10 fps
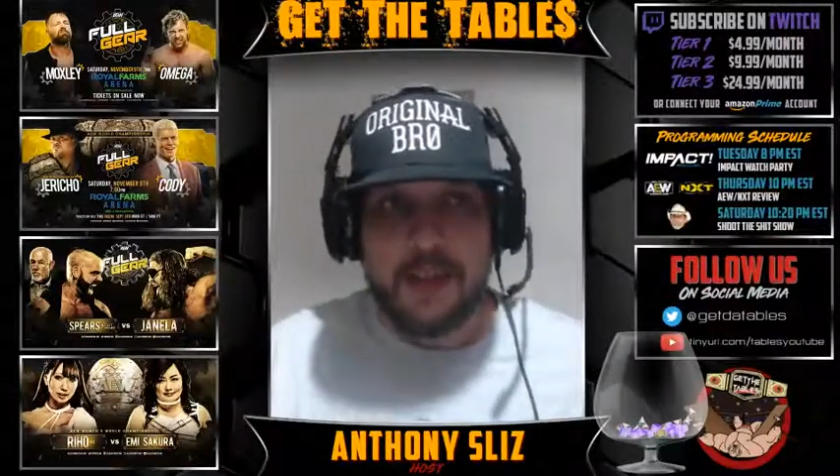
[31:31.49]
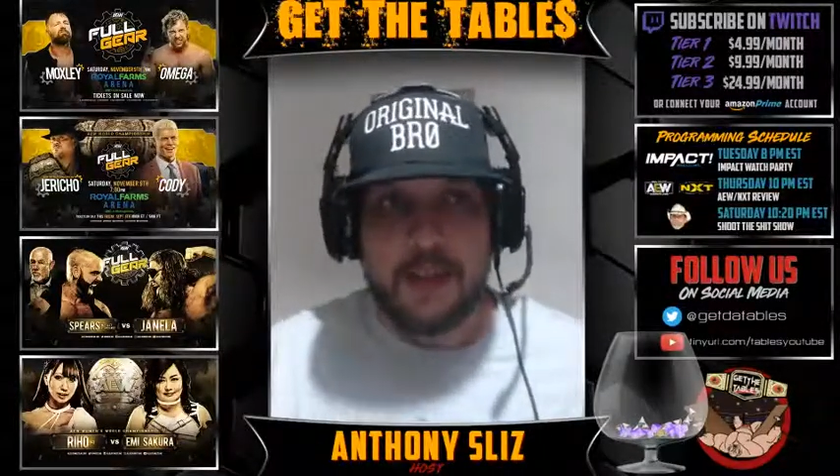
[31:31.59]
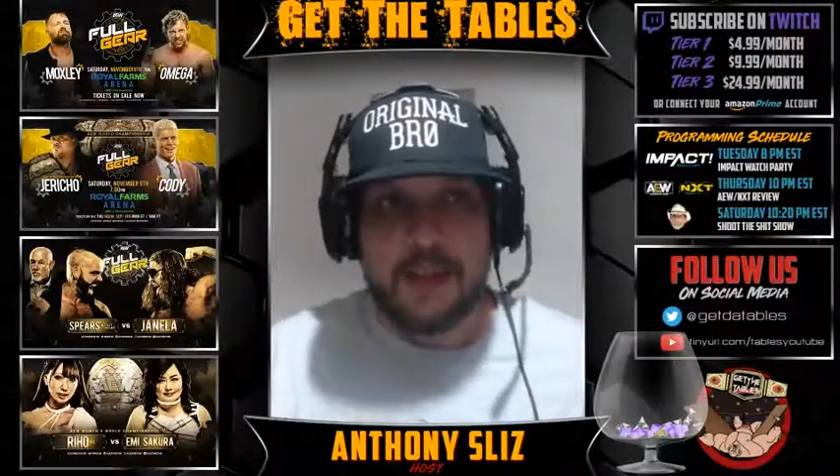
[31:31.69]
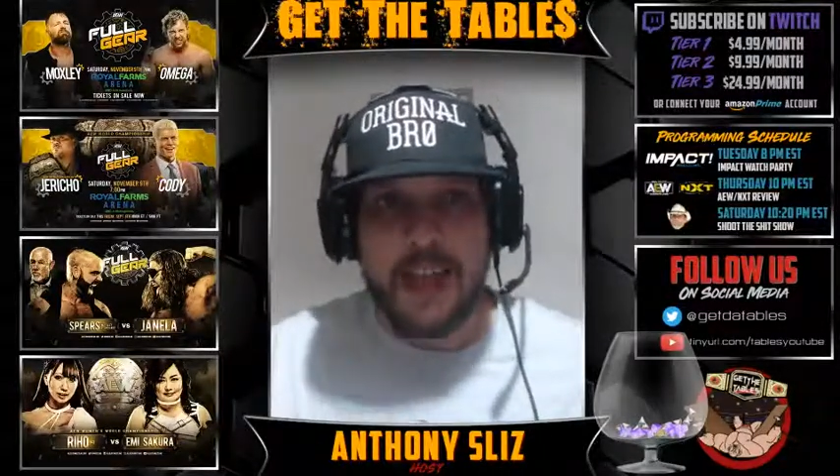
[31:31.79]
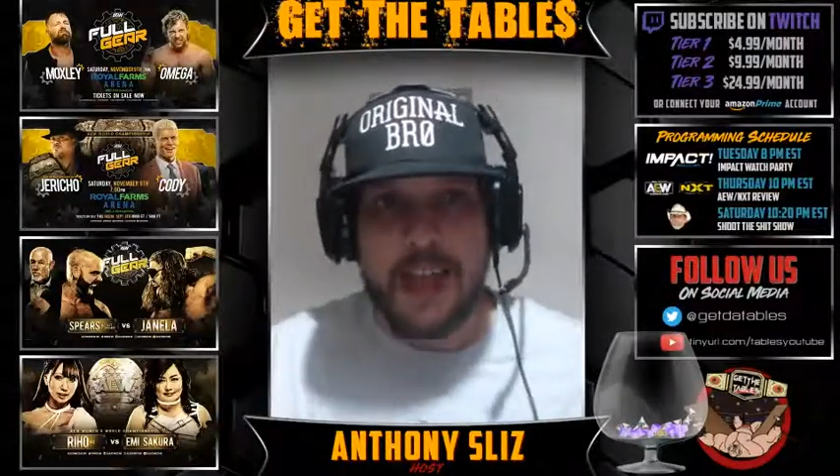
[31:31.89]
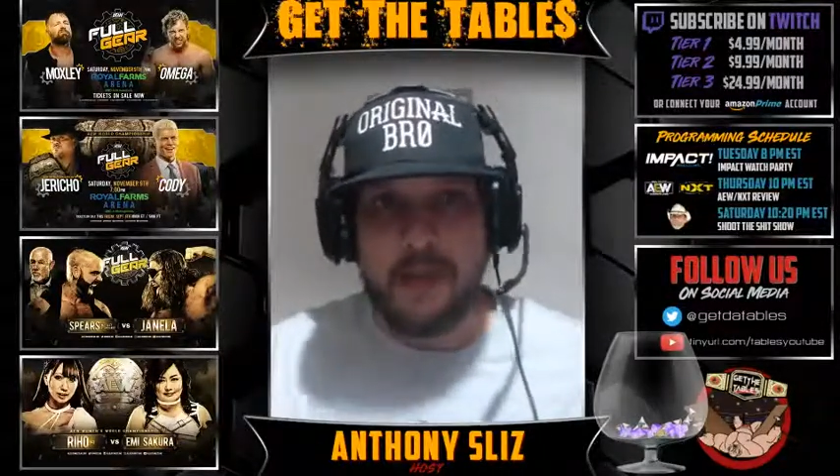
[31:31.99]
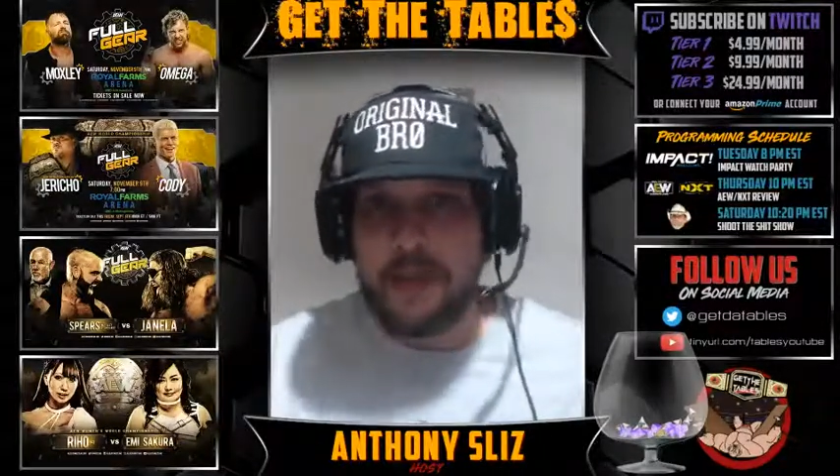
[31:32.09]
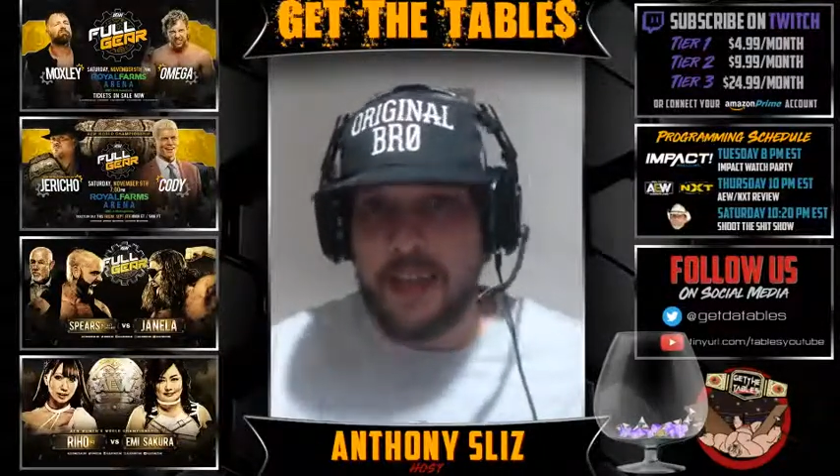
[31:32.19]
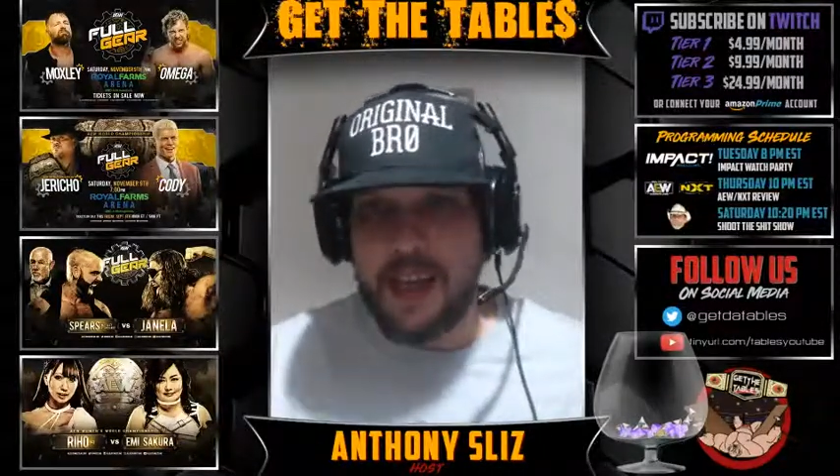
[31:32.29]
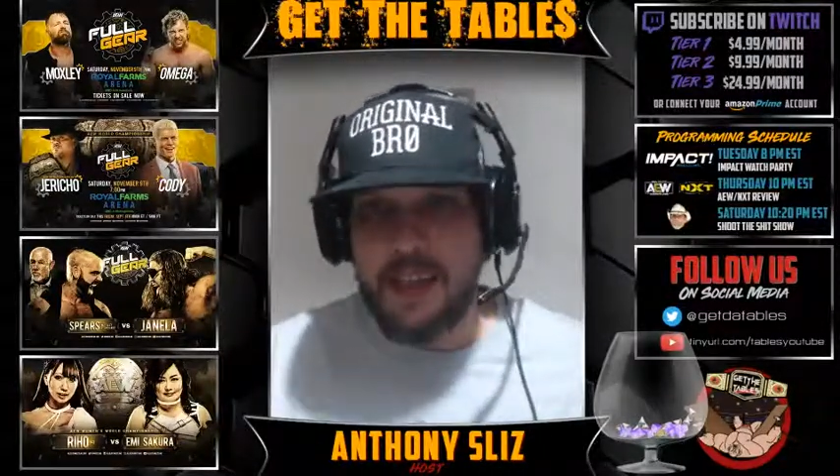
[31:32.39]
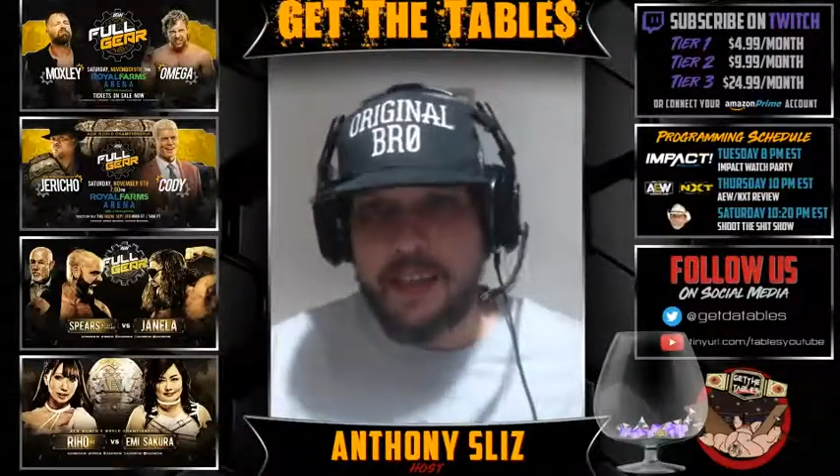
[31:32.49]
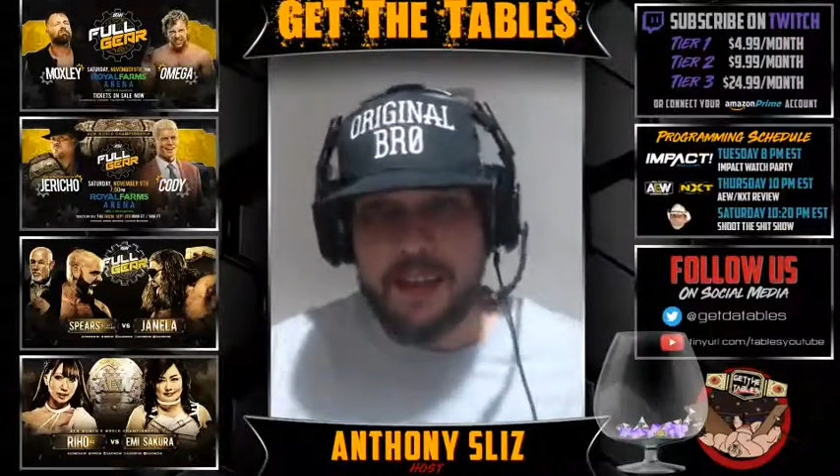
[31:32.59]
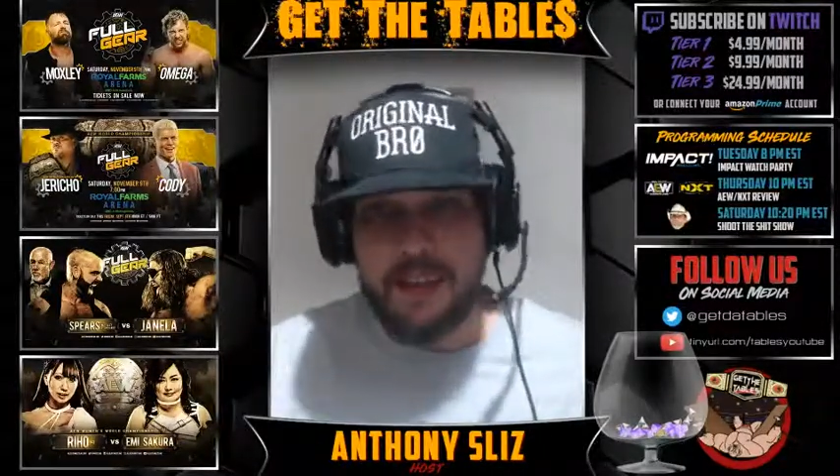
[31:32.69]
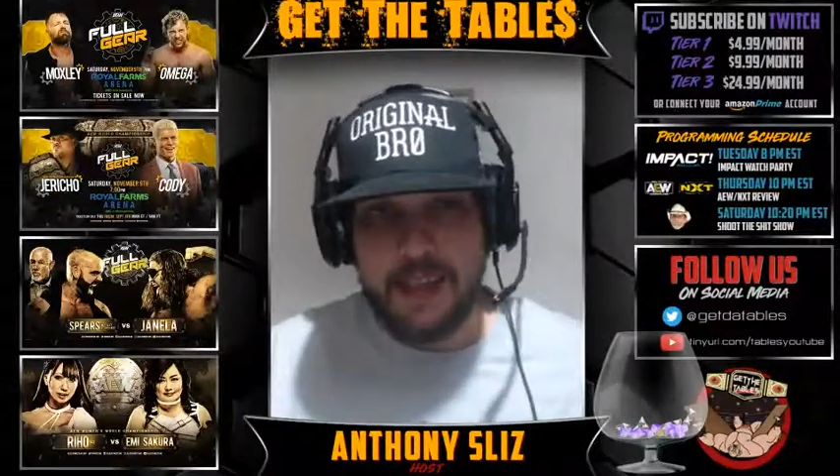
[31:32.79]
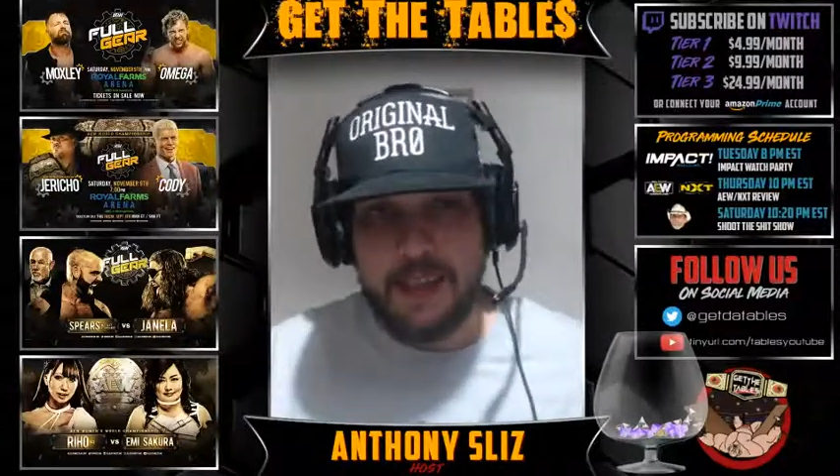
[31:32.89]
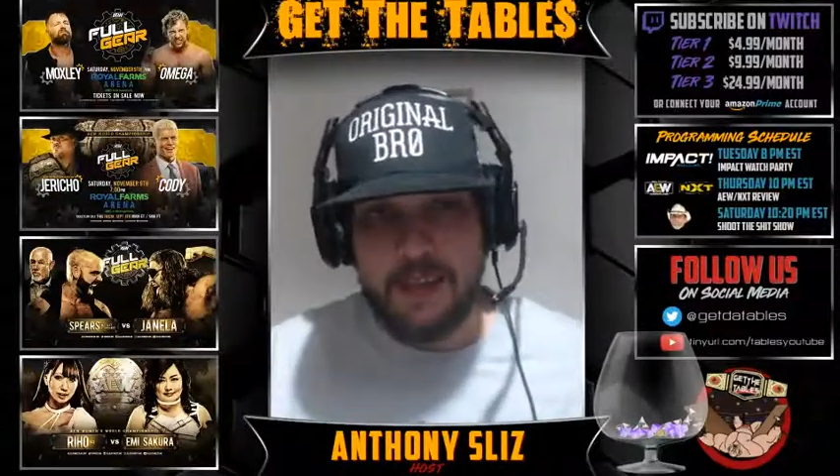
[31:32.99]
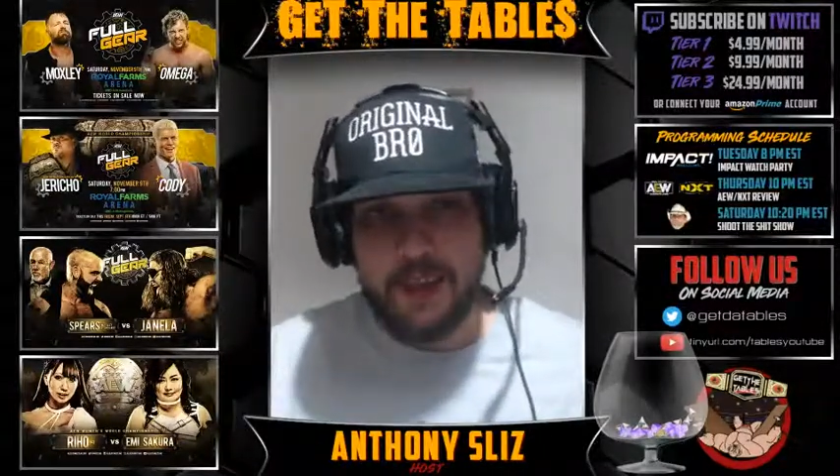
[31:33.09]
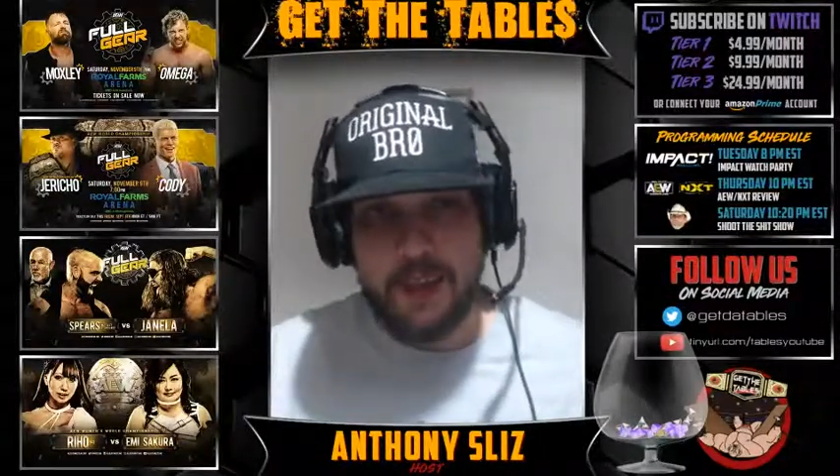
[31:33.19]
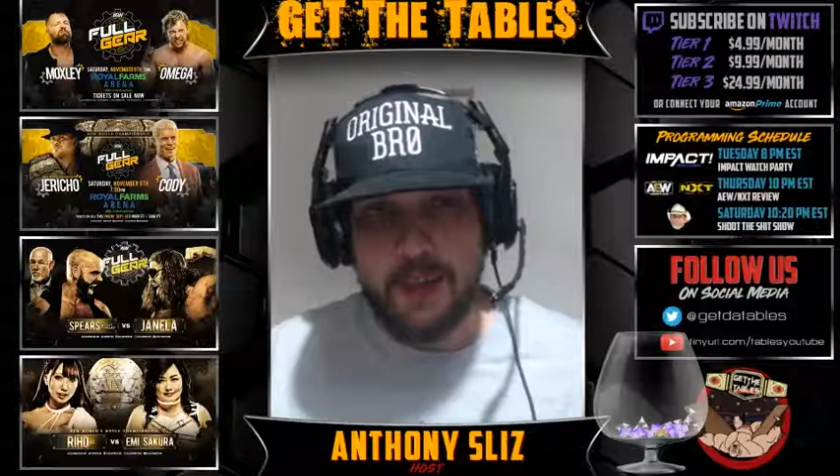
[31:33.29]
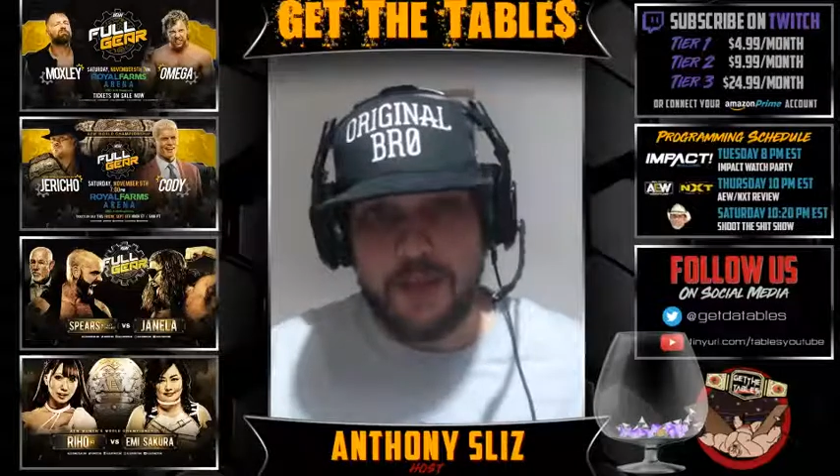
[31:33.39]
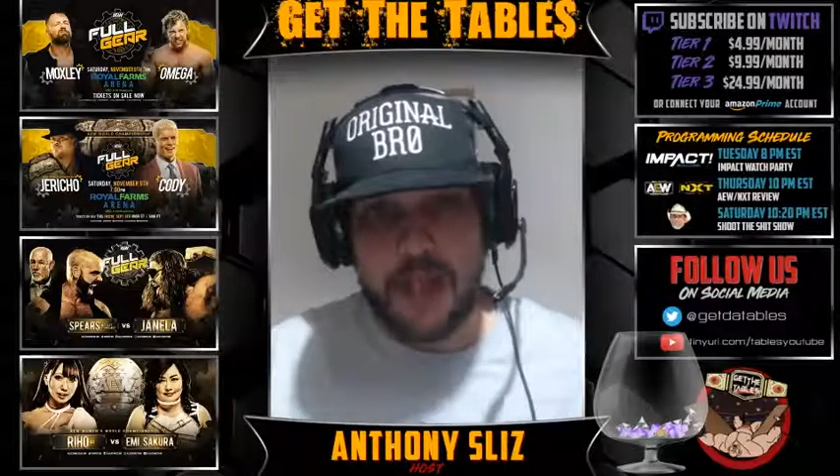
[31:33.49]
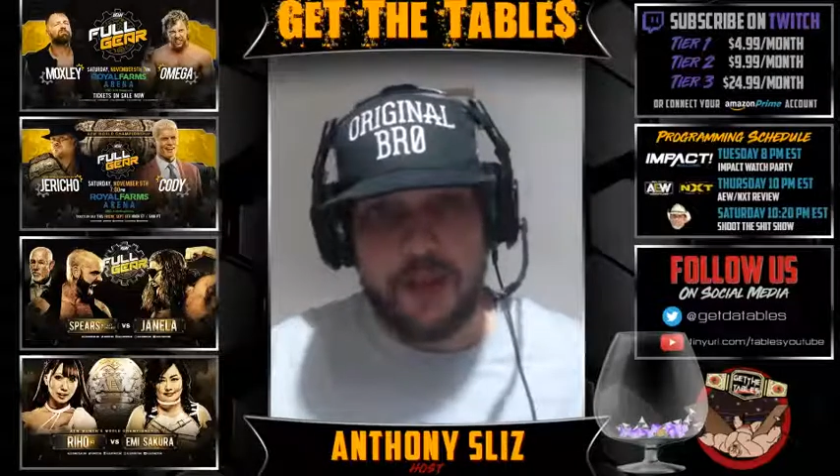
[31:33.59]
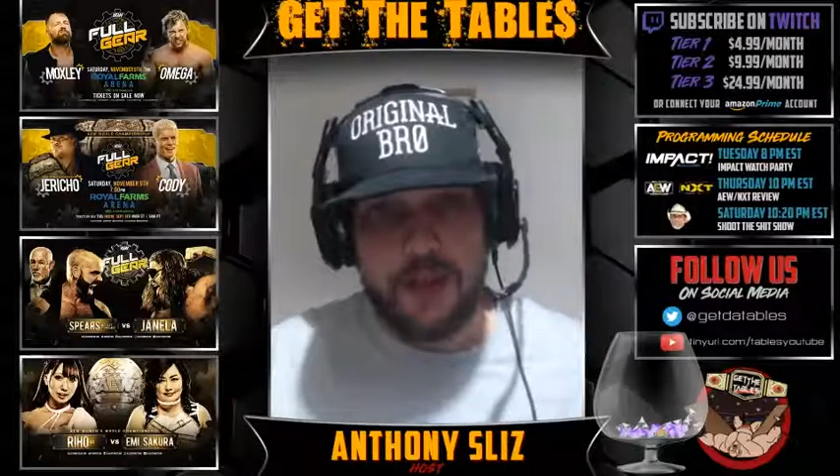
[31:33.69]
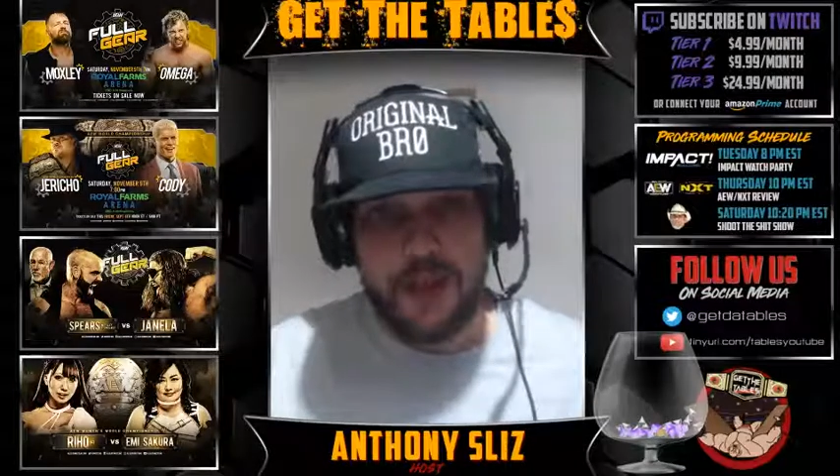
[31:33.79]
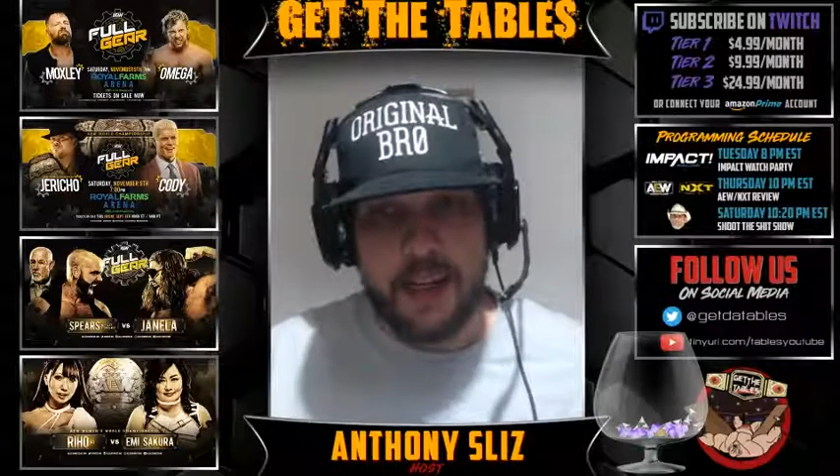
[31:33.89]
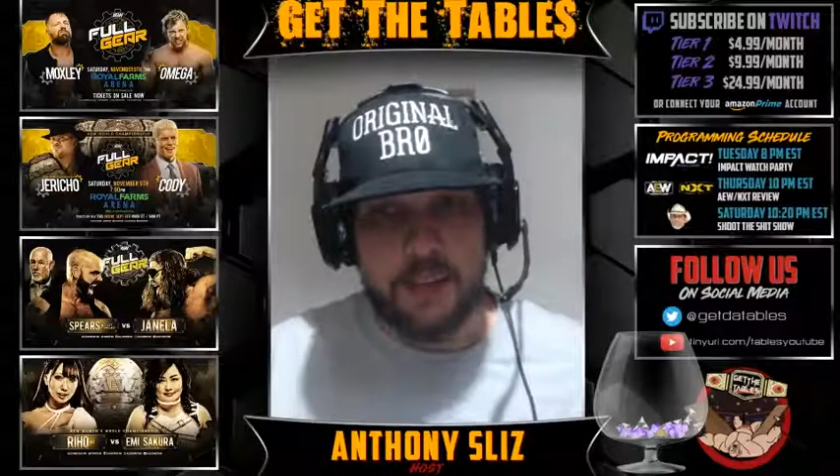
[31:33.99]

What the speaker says: is gonna happen at the show on Saturday night.